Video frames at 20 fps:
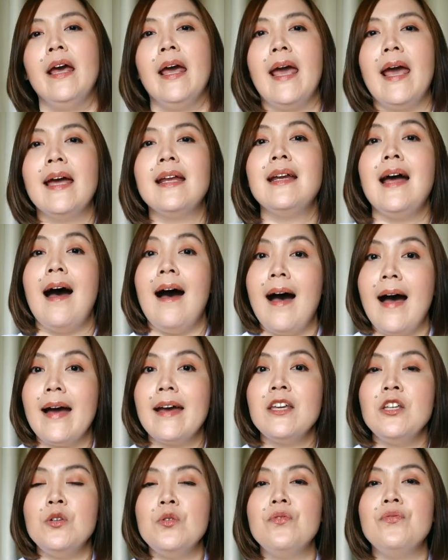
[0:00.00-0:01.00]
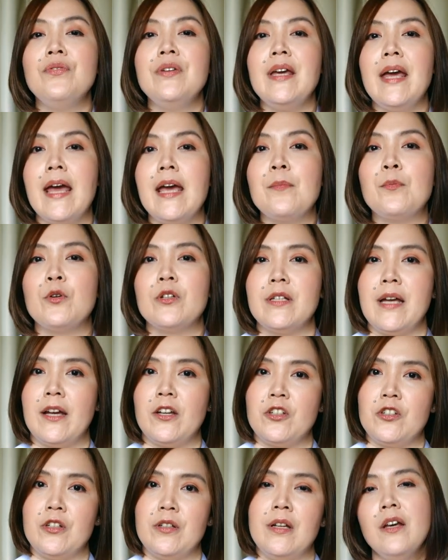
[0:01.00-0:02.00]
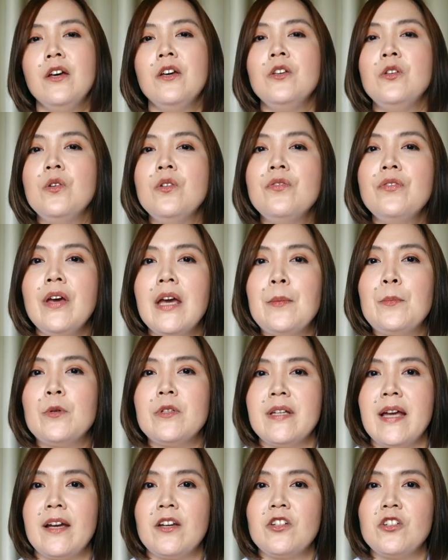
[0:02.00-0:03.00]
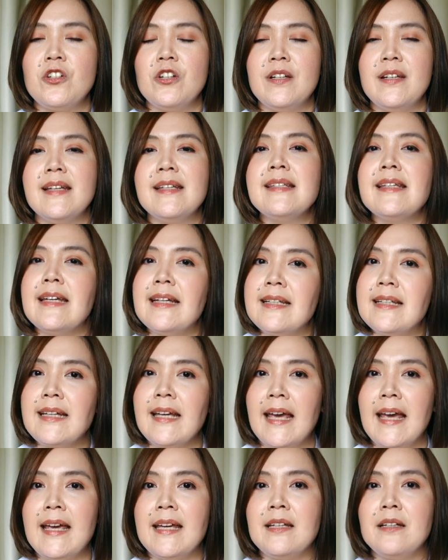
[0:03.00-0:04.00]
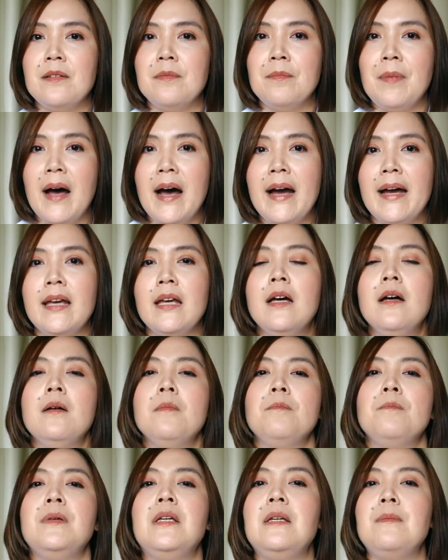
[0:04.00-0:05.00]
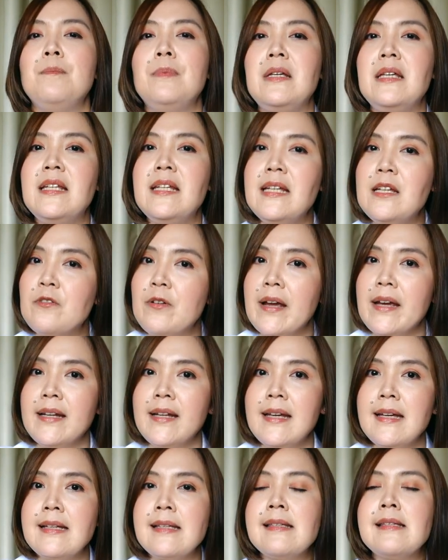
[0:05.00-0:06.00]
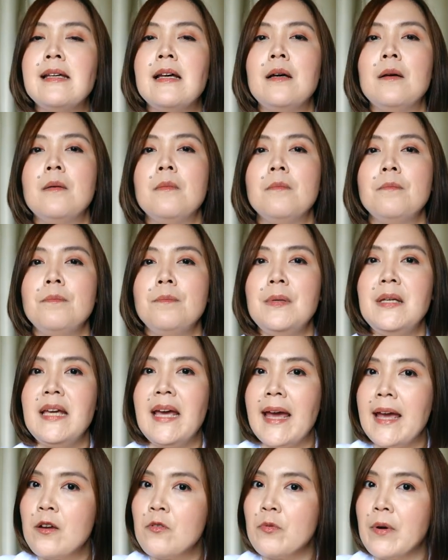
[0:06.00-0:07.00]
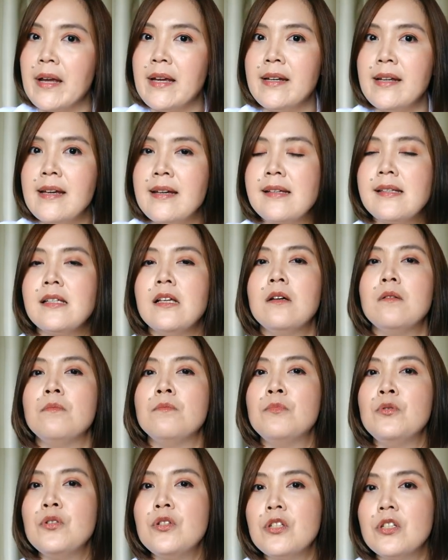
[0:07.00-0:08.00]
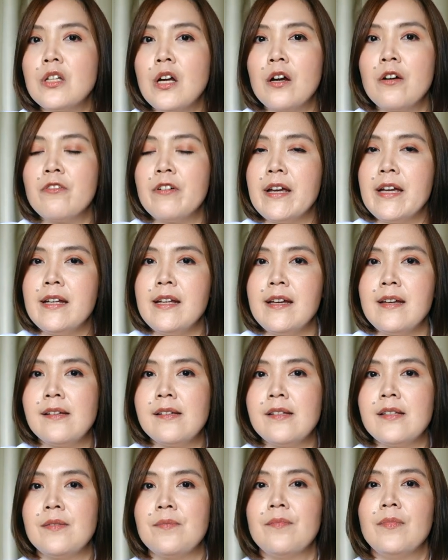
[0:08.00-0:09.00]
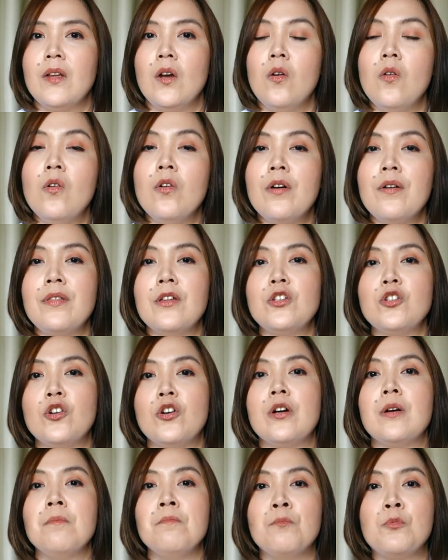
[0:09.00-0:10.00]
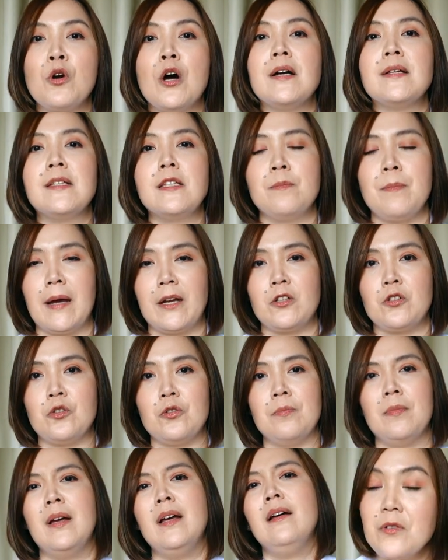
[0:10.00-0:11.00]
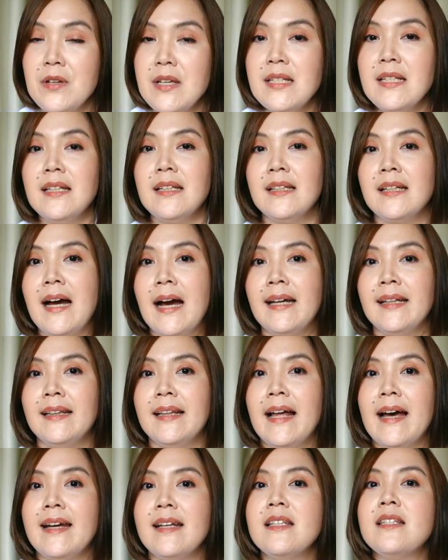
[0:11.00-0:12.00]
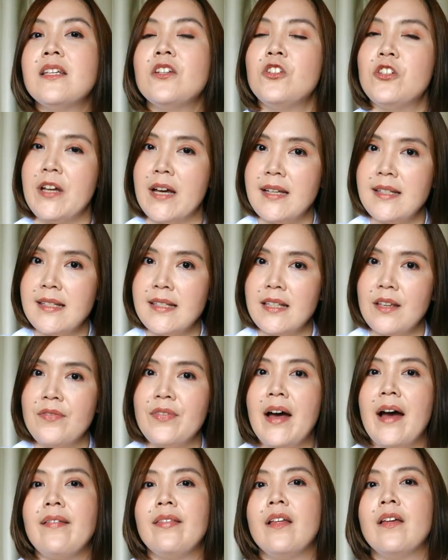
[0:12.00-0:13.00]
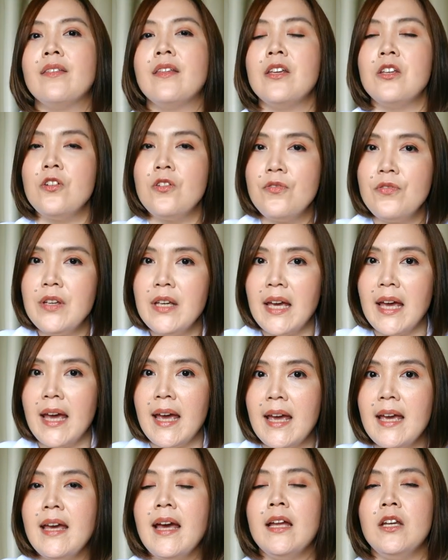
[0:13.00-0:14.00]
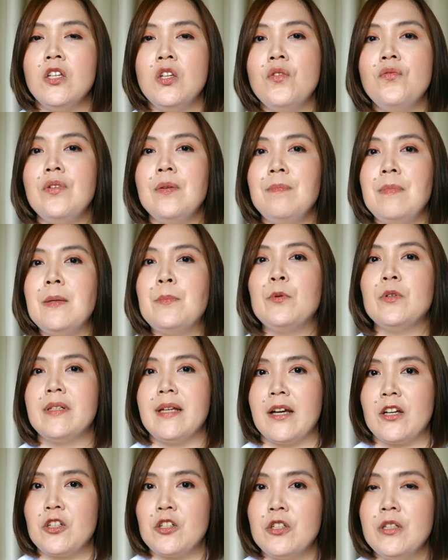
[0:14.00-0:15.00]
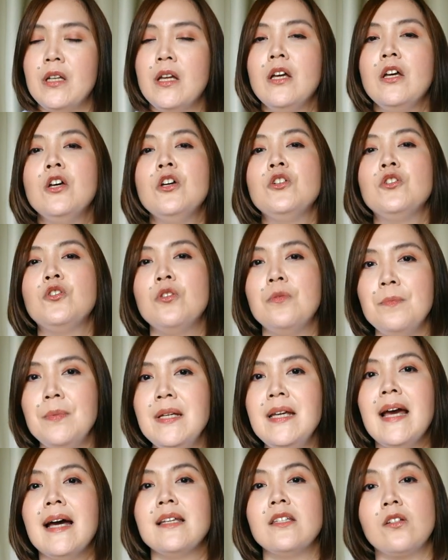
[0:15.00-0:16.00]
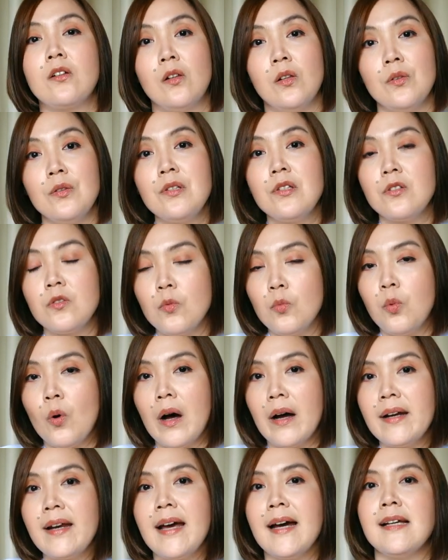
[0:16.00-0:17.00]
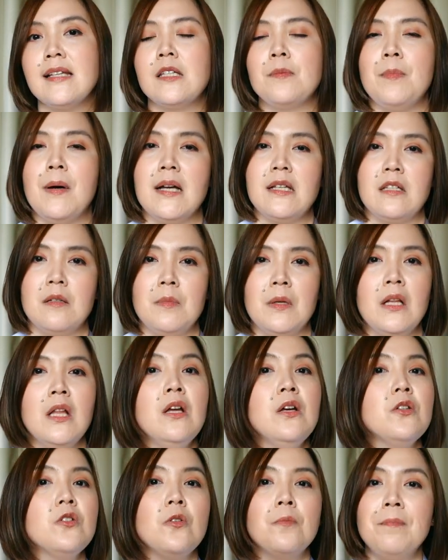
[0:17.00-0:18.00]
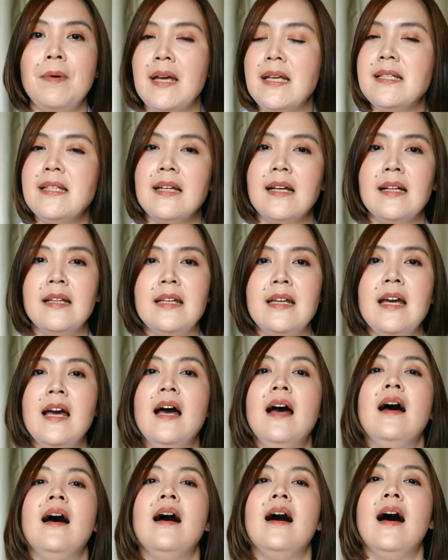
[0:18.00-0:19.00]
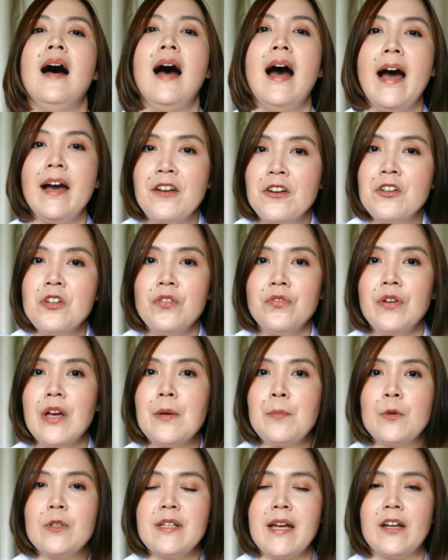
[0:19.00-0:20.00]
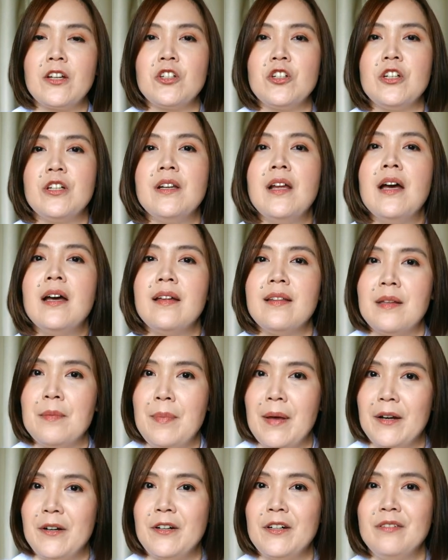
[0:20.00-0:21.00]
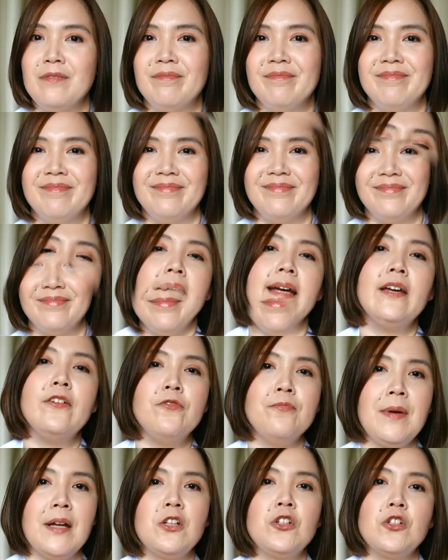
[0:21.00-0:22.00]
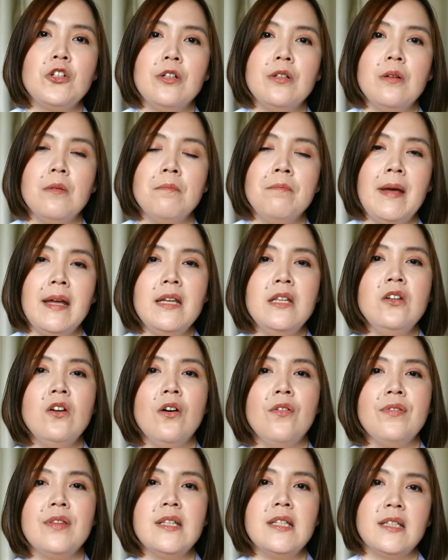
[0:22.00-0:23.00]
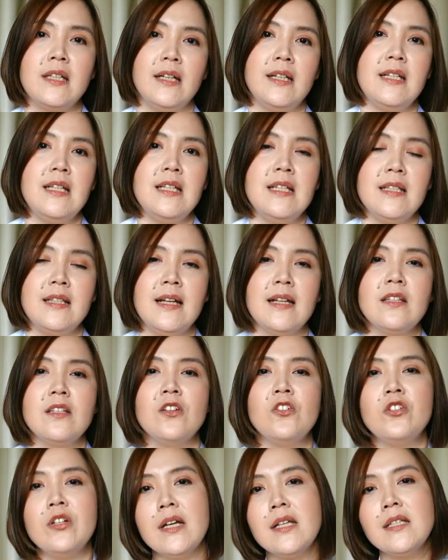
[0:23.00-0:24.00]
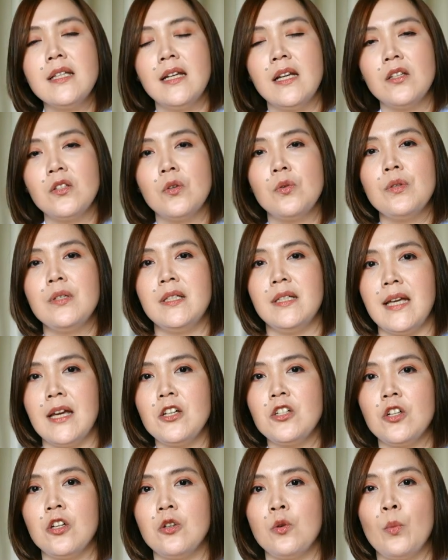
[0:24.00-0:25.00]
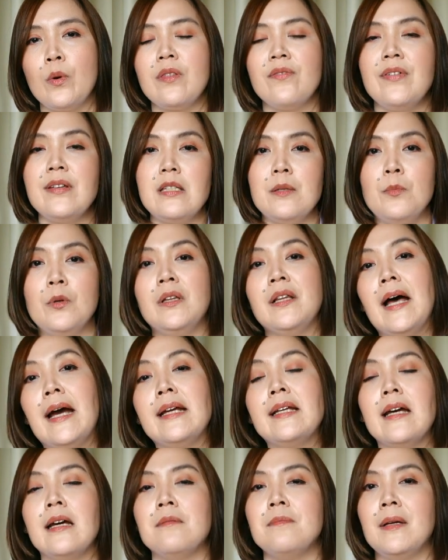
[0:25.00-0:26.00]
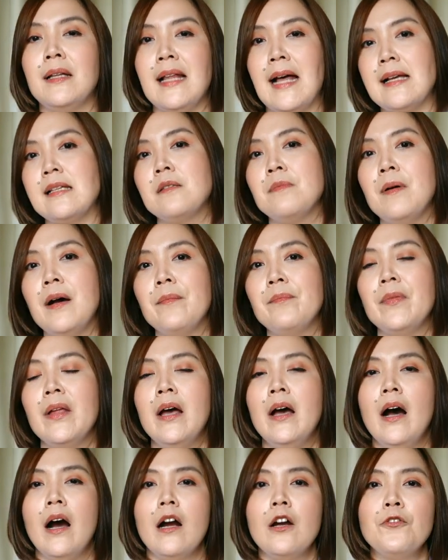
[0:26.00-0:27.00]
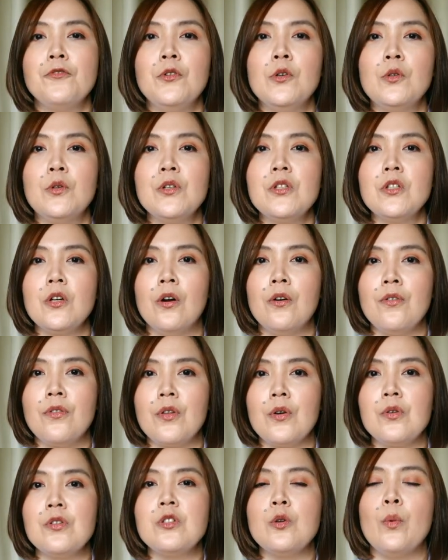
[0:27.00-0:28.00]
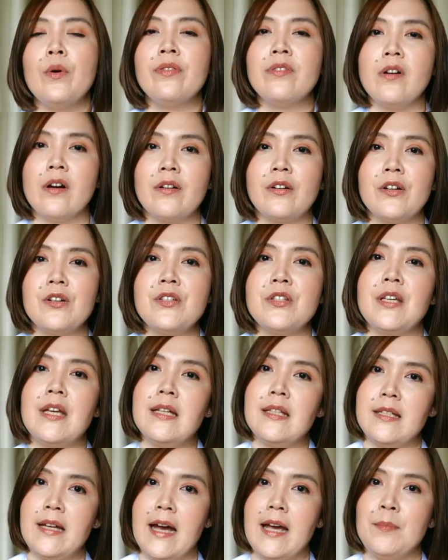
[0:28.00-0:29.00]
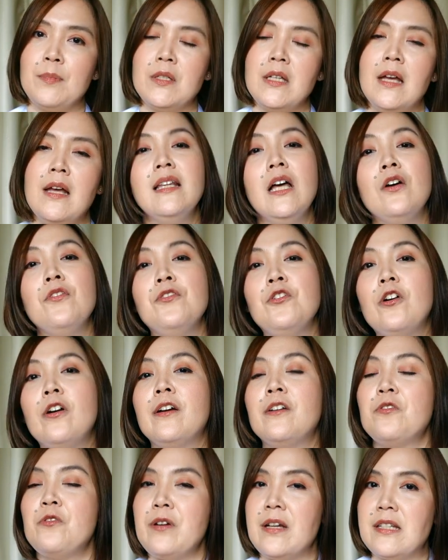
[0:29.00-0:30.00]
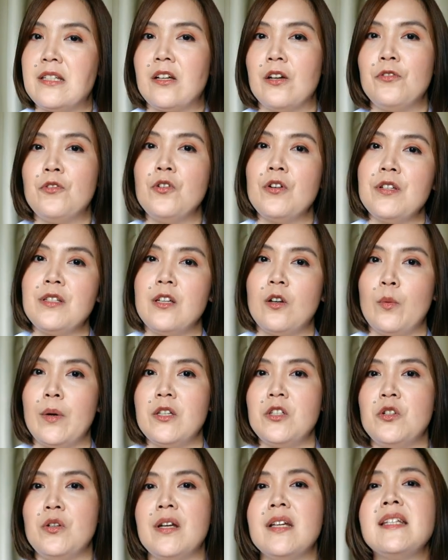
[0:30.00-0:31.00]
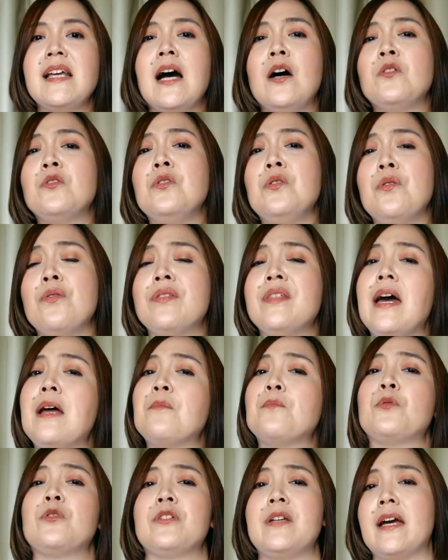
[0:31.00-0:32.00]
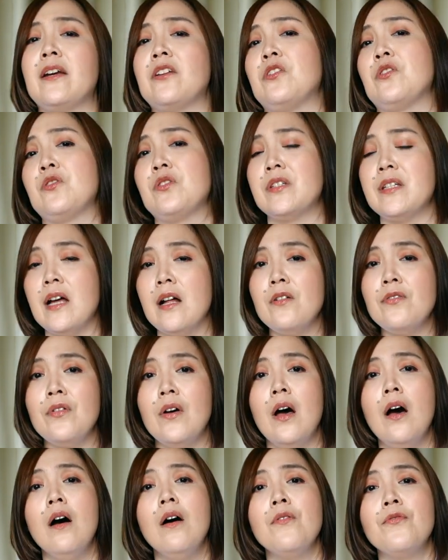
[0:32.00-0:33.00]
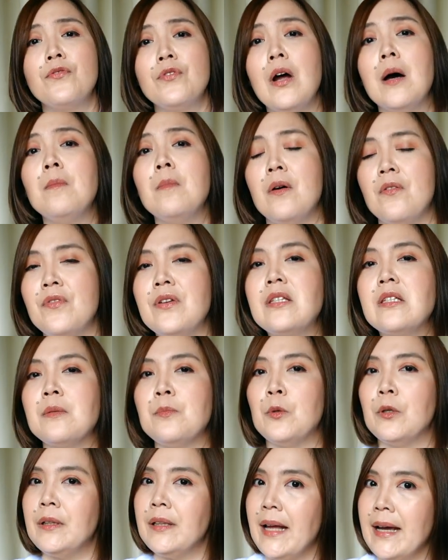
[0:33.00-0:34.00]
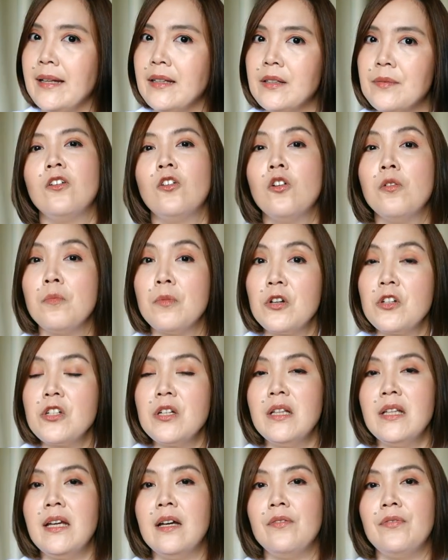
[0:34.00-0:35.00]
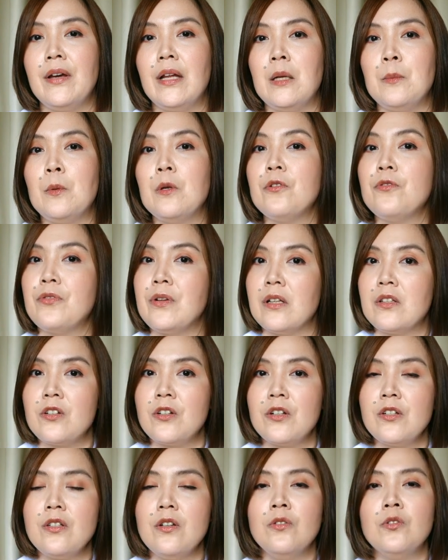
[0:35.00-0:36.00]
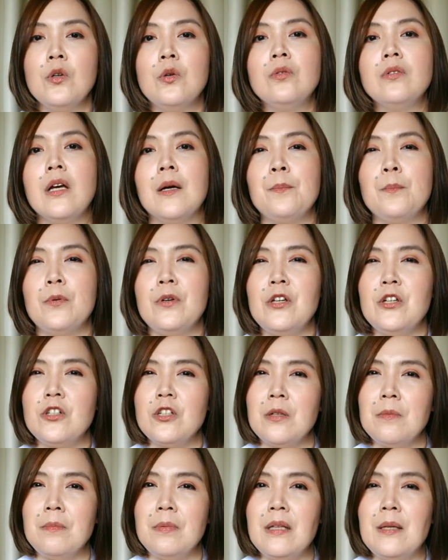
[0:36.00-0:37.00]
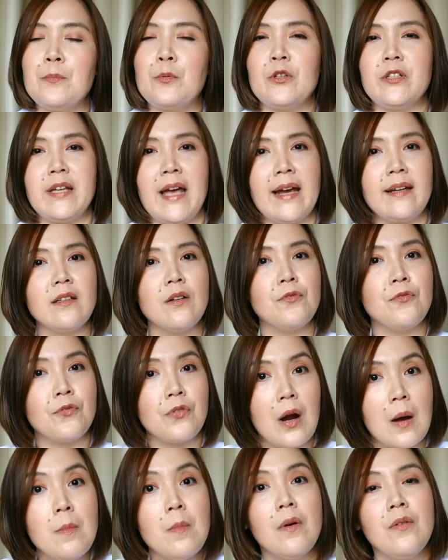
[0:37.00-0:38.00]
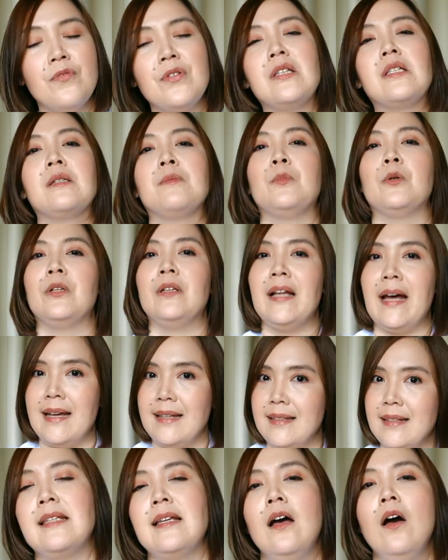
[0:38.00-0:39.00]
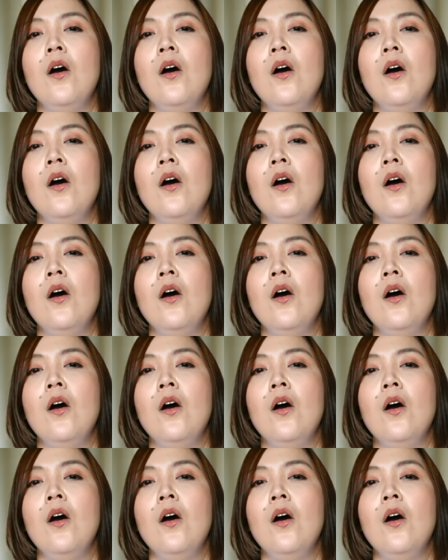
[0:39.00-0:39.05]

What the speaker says: and high UVA protection. UVA protection is indicated by PPD ratings, PA ratings, boot star ratings, or the term broad spectrum. The recent guideline suggests that the UVA and UVB protection should be as close to one as possible. So basically, higher UVA protection, the better. Now, as I have mentioned, many of the studies that suggest an association with visible light and melasma are focused on those with darker skin types. Now, if you're at risk, of course, the question is, how do you then protect yourself from visible light? Commercially available filters don't appreciably protect from visible light.